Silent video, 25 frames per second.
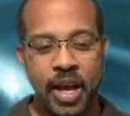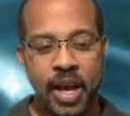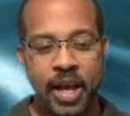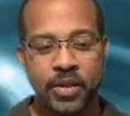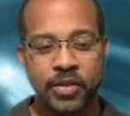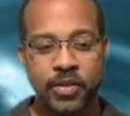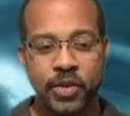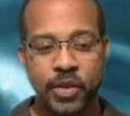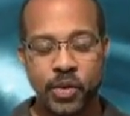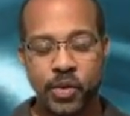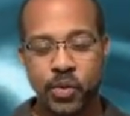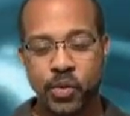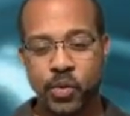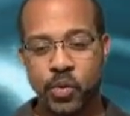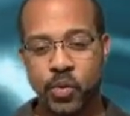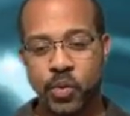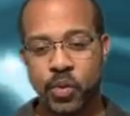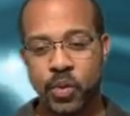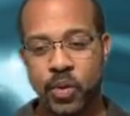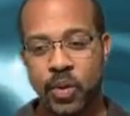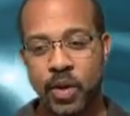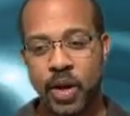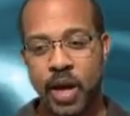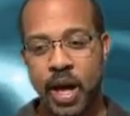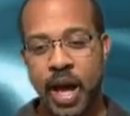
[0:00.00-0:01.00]
And
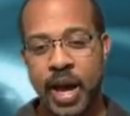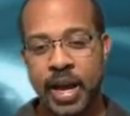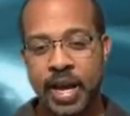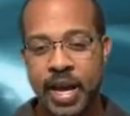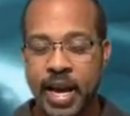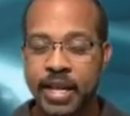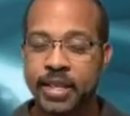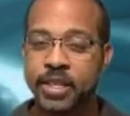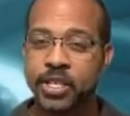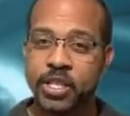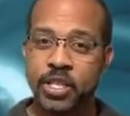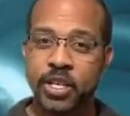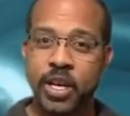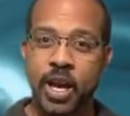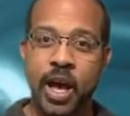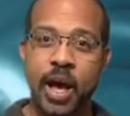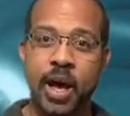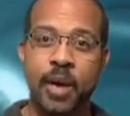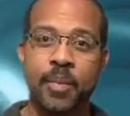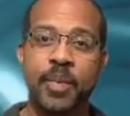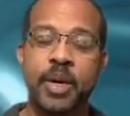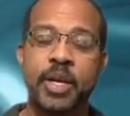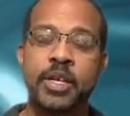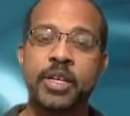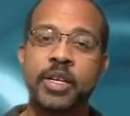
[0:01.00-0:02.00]
so I got the
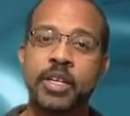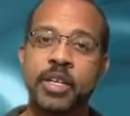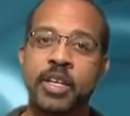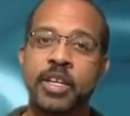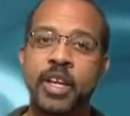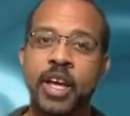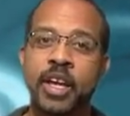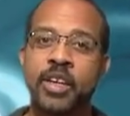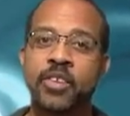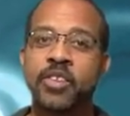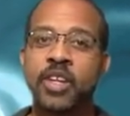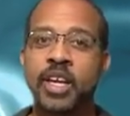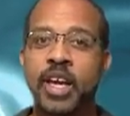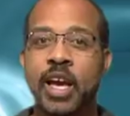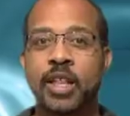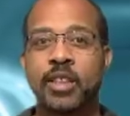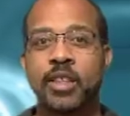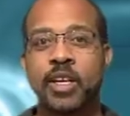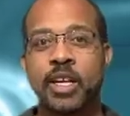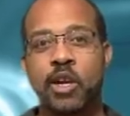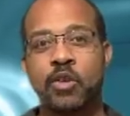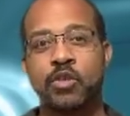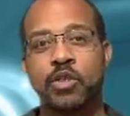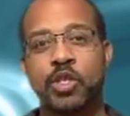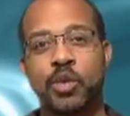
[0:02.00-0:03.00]
job, and then the next thing I
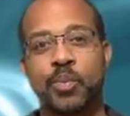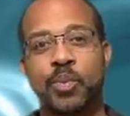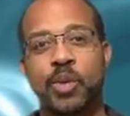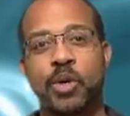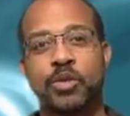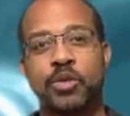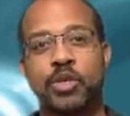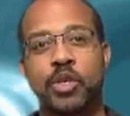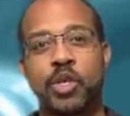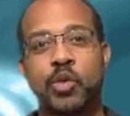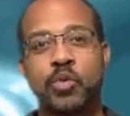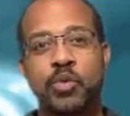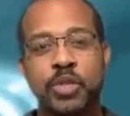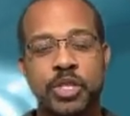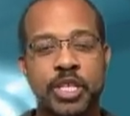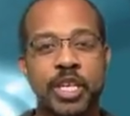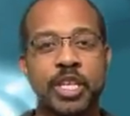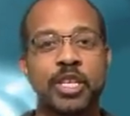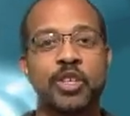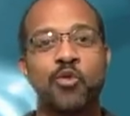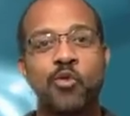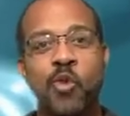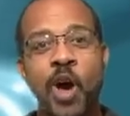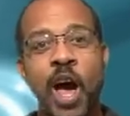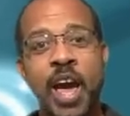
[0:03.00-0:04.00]
thought I was supposed to do was
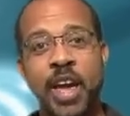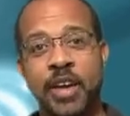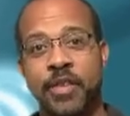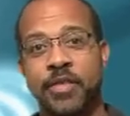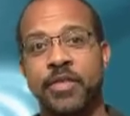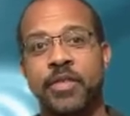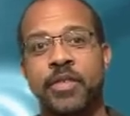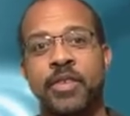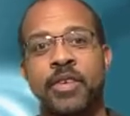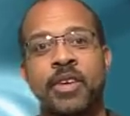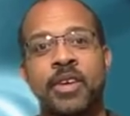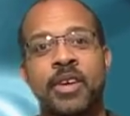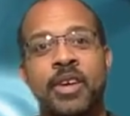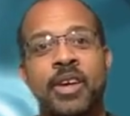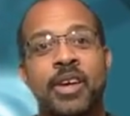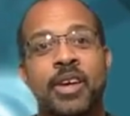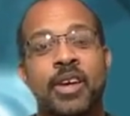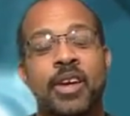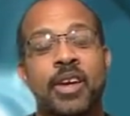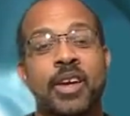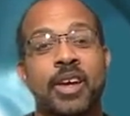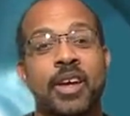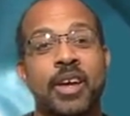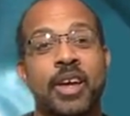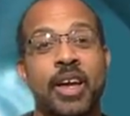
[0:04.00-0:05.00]
get the wife.
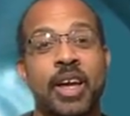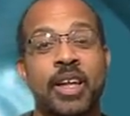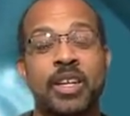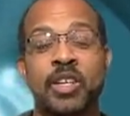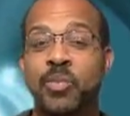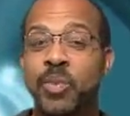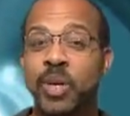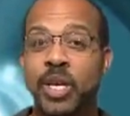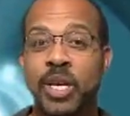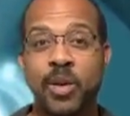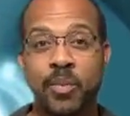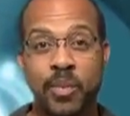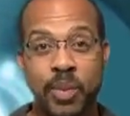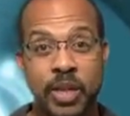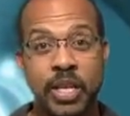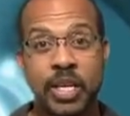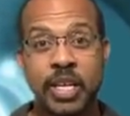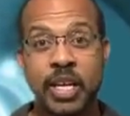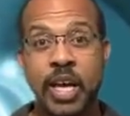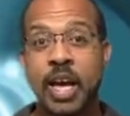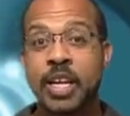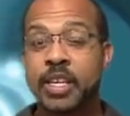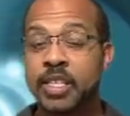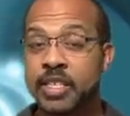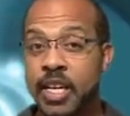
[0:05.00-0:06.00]
And to be
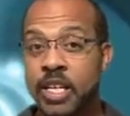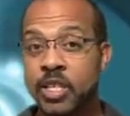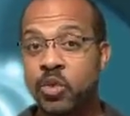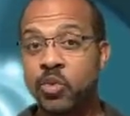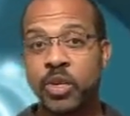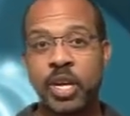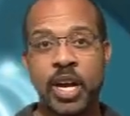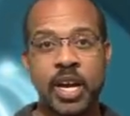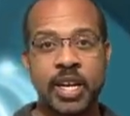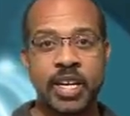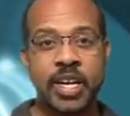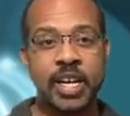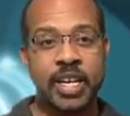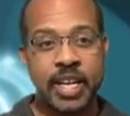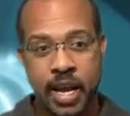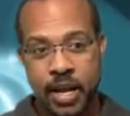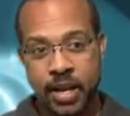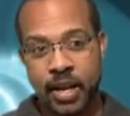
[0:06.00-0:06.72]
completely honest, that's what I did.